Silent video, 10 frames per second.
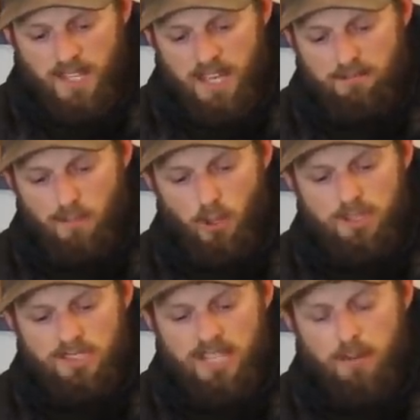And
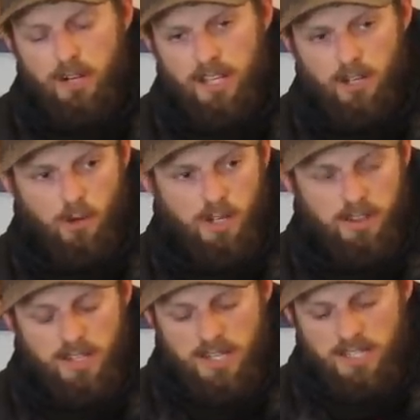most of the time what I go
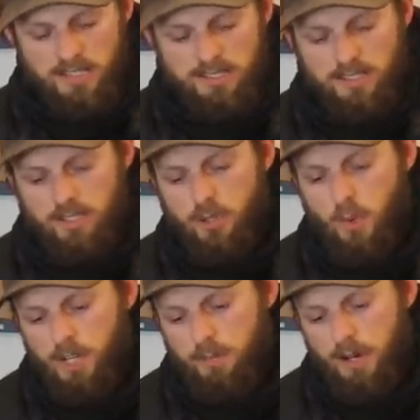with is this
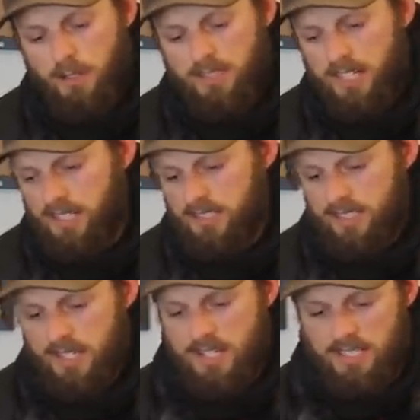20 pound test
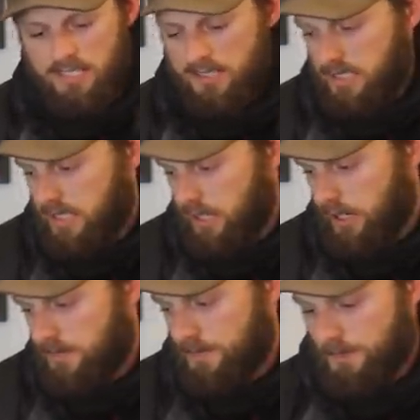
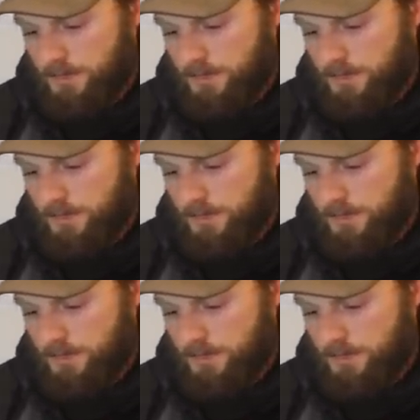Seaguar